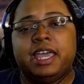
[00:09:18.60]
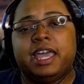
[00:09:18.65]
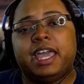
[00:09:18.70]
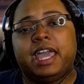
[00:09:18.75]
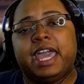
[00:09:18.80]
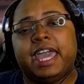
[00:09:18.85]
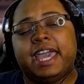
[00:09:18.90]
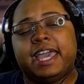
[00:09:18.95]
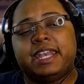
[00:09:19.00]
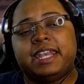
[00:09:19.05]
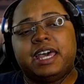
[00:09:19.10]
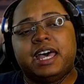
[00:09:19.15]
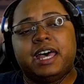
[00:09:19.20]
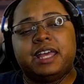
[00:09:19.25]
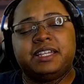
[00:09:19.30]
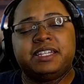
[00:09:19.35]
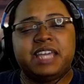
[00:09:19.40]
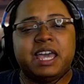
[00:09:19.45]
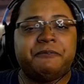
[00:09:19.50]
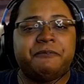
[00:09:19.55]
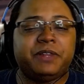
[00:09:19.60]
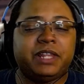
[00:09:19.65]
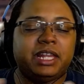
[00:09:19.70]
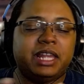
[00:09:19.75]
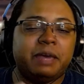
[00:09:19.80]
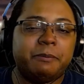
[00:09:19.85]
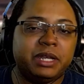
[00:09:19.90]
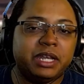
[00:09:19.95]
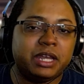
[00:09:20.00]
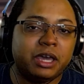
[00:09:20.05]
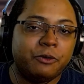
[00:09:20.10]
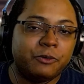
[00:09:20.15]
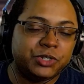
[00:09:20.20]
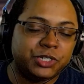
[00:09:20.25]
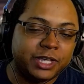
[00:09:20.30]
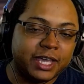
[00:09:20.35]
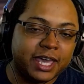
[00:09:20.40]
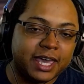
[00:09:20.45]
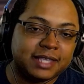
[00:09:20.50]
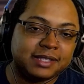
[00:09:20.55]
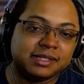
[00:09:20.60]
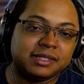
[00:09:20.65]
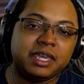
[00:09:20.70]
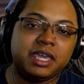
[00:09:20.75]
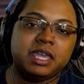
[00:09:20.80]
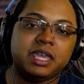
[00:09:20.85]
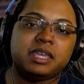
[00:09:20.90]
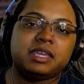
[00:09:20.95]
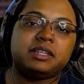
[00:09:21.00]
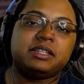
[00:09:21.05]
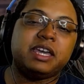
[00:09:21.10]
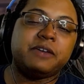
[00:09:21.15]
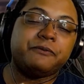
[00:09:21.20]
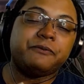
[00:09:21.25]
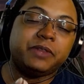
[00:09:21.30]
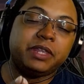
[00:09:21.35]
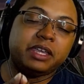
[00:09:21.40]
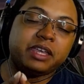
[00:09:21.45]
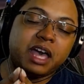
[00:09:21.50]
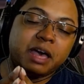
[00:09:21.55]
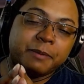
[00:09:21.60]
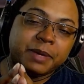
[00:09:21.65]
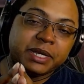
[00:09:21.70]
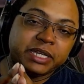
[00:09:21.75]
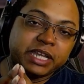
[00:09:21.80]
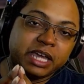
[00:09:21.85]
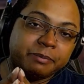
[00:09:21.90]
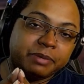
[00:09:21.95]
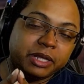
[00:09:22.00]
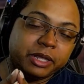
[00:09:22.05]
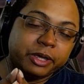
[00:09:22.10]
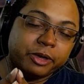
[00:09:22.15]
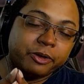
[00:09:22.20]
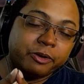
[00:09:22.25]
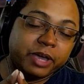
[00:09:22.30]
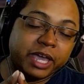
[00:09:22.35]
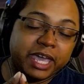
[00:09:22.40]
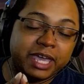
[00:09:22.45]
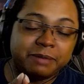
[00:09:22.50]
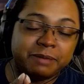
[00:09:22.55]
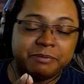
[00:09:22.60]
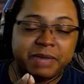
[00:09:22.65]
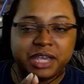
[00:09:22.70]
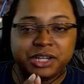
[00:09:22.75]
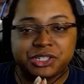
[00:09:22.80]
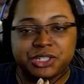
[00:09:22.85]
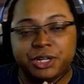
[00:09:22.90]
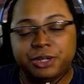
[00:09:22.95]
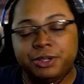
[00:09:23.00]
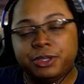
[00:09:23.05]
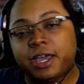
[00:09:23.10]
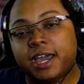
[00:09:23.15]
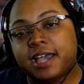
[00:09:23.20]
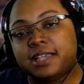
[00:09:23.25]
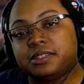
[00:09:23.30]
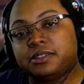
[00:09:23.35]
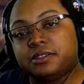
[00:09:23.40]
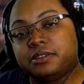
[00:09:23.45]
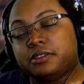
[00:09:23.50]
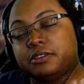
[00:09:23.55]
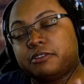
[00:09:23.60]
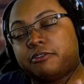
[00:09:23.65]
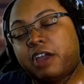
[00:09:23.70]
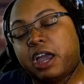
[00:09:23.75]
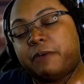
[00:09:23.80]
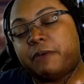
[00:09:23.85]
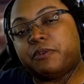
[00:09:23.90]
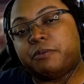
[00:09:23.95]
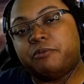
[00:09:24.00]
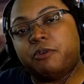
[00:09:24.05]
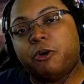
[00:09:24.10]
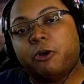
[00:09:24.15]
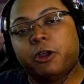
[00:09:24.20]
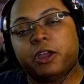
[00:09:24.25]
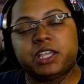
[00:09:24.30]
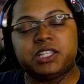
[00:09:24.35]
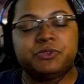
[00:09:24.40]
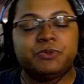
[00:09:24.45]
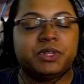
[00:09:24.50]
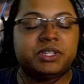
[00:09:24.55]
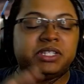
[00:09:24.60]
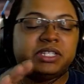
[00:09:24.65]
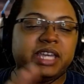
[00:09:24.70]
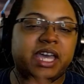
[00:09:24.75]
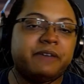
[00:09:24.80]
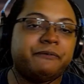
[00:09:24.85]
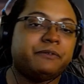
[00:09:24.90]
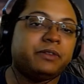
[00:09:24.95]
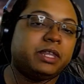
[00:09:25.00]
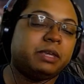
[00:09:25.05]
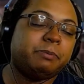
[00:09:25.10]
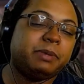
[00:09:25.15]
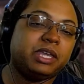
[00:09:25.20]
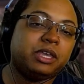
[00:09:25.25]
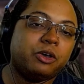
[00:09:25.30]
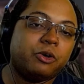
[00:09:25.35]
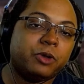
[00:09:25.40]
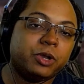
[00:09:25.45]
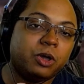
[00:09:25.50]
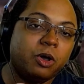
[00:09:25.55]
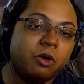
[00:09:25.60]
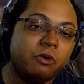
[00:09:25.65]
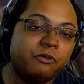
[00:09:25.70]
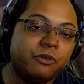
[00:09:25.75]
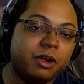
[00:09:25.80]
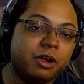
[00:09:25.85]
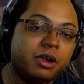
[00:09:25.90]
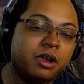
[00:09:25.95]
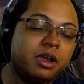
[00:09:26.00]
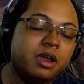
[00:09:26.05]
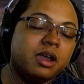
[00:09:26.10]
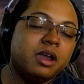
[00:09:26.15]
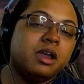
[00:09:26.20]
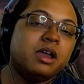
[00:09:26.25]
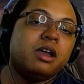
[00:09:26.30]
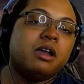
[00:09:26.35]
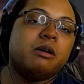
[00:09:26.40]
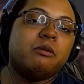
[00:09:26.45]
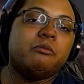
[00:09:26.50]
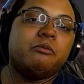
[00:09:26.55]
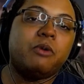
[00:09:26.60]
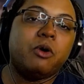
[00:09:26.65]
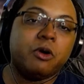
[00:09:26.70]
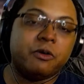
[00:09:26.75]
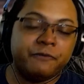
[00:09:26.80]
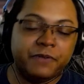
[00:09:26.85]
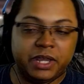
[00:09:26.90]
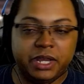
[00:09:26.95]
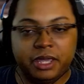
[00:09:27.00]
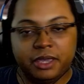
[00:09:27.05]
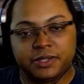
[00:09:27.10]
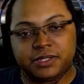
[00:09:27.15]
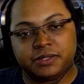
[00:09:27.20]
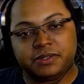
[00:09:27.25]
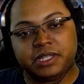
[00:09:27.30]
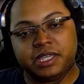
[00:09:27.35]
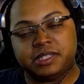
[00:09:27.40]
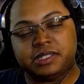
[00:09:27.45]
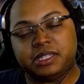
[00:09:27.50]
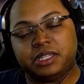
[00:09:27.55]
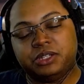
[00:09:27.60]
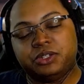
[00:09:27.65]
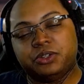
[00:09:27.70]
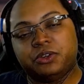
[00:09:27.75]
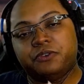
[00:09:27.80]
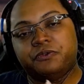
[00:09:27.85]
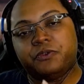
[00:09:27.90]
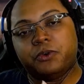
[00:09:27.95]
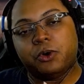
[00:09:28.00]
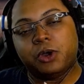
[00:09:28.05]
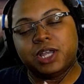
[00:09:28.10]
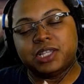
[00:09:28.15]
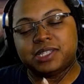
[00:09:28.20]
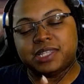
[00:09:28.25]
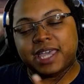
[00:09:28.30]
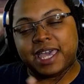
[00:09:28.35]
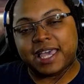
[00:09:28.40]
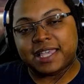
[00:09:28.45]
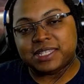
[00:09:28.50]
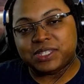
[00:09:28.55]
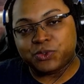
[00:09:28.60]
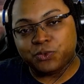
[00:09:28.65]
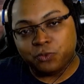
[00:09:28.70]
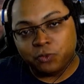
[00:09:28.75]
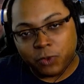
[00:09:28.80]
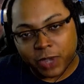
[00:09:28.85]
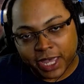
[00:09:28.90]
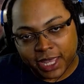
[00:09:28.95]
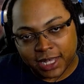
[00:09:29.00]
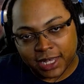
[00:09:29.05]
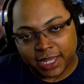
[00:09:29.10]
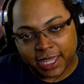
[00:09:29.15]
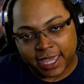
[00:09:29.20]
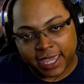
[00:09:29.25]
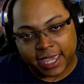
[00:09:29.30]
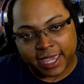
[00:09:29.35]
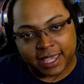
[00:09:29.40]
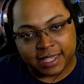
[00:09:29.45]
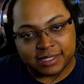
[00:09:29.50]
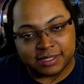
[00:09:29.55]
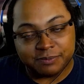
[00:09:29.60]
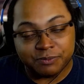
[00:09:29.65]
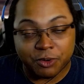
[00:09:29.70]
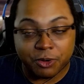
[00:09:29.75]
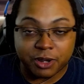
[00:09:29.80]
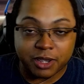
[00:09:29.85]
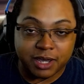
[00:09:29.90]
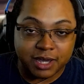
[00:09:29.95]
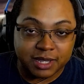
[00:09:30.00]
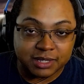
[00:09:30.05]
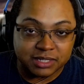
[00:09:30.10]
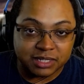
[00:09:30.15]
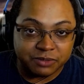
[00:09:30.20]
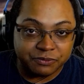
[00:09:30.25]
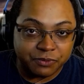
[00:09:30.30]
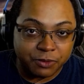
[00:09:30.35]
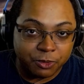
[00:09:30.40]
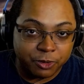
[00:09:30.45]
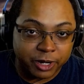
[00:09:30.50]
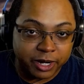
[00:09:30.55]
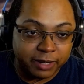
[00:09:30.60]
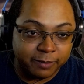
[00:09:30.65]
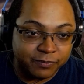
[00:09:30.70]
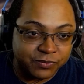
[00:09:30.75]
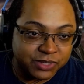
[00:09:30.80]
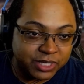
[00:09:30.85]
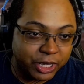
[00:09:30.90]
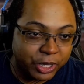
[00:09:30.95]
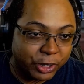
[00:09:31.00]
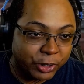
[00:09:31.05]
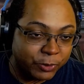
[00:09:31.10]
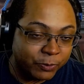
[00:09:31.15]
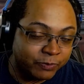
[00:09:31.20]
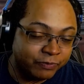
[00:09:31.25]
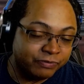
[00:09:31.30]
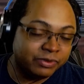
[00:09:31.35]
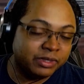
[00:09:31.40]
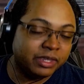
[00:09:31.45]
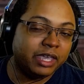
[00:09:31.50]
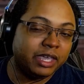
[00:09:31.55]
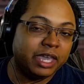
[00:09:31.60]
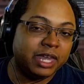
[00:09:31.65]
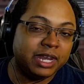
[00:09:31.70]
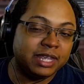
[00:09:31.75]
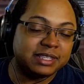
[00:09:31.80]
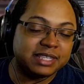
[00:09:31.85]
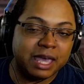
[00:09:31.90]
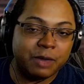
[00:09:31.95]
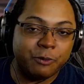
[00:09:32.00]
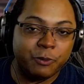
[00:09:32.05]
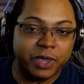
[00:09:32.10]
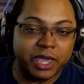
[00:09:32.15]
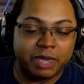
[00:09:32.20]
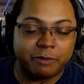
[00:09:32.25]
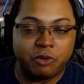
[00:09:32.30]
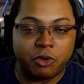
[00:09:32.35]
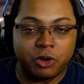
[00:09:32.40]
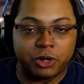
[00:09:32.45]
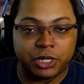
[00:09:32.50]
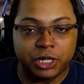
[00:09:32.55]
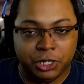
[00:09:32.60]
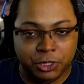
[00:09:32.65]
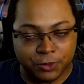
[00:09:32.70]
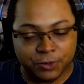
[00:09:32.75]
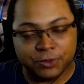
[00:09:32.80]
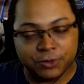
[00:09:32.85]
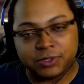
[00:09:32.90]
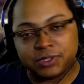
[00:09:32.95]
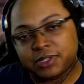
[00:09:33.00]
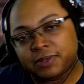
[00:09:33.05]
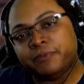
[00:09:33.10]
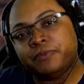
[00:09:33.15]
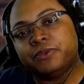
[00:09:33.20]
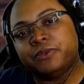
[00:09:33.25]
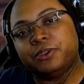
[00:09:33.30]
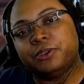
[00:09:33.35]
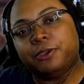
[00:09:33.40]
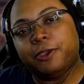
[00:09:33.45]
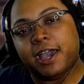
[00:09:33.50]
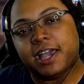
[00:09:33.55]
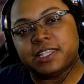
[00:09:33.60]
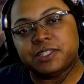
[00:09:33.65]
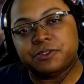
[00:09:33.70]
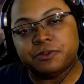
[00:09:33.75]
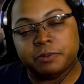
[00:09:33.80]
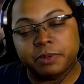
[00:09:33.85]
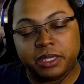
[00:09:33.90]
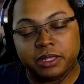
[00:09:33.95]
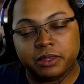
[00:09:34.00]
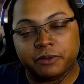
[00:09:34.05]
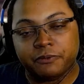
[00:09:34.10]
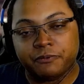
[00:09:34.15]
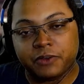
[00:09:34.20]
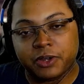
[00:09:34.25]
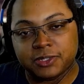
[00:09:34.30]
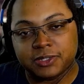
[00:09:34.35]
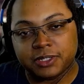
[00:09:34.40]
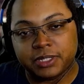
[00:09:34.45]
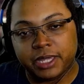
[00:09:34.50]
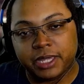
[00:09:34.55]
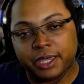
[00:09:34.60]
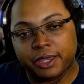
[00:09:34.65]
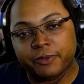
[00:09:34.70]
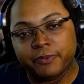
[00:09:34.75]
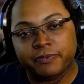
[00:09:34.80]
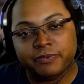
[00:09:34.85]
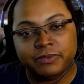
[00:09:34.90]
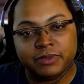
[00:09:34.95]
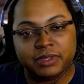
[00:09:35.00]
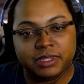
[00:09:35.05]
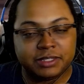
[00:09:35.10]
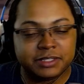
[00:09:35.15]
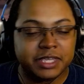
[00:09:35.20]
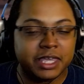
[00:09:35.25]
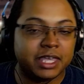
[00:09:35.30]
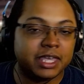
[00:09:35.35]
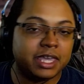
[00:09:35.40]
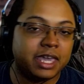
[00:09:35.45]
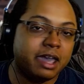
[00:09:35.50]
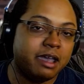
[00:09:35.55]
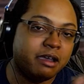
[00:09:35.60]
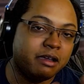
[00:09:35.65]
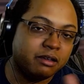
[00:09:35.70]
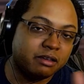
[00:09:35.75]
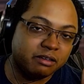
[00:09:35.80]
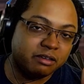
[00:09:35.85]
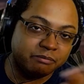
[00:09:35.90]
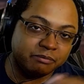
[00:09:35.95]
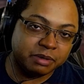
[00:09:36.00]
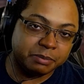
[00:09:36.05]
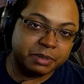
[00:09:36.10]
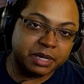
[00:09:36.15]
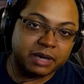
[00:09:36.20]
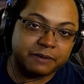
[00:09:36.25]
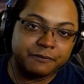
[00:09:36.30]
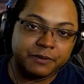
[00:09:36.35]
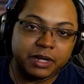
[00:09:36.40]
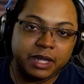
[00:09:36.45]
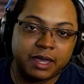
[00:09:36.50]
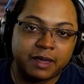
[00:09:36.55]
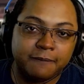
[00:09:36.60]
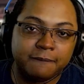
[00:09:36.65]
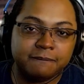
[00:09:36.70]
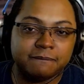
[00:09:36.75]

And definitely let me know what you guys think. Definitely comment down below and make sure you guys are subscribed for more, because we'll definitely be going over more videos of DC Dual Force as well as more content for it. So anytime we get more news, you guys will be the first to know. You take care, and bye for now.